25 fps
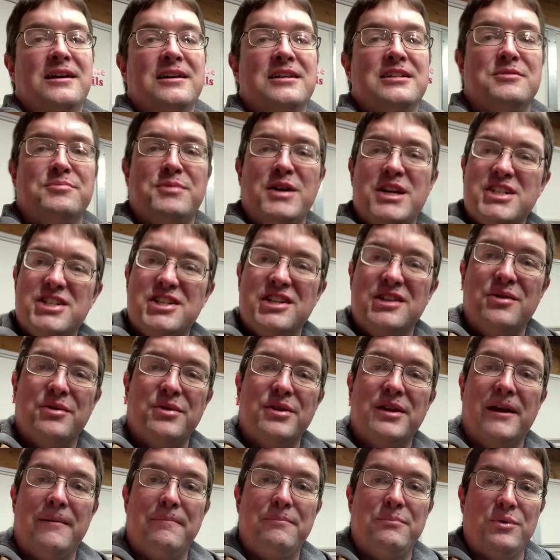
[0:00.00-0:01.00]
especially with
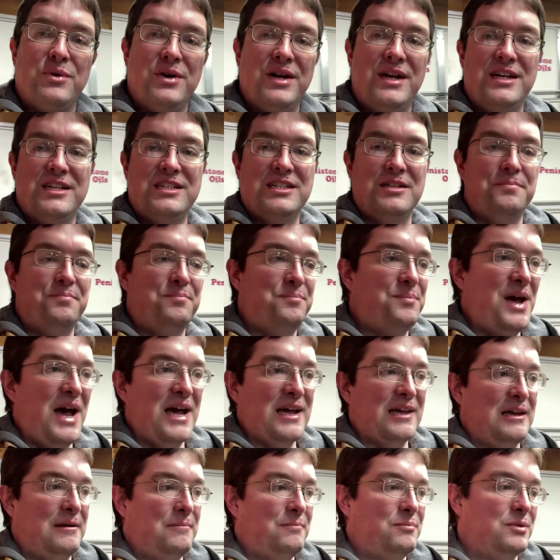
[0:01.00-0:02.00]
like brakes and
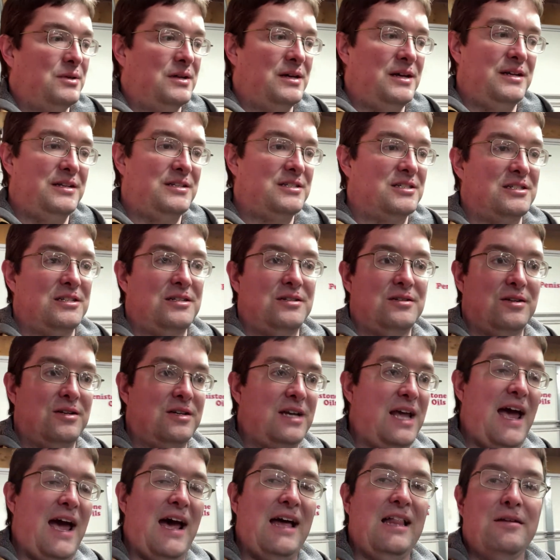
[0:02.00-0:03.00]
backing plates and
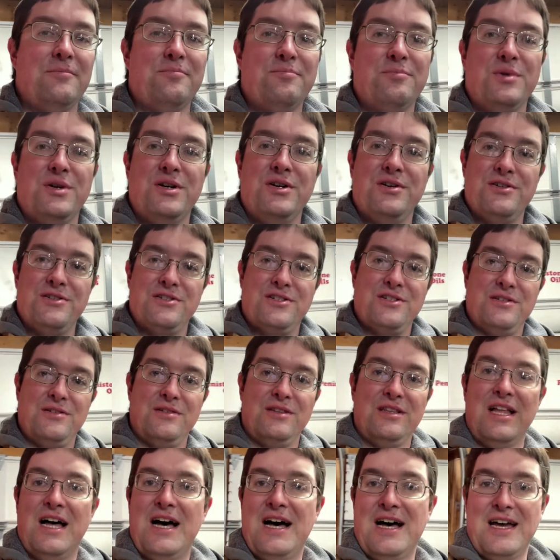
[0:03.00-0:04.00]
calipers
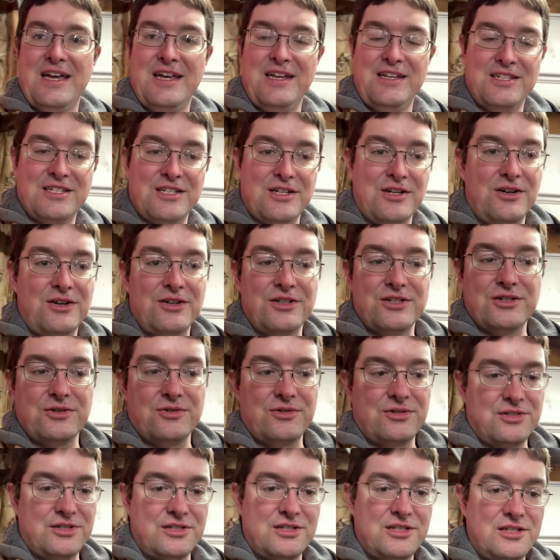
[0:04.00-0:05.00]
and lines and all
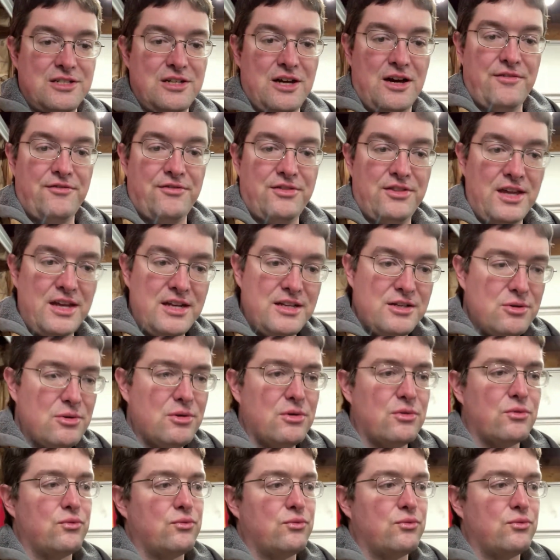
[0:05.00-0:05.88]
sorts of stuff. They do a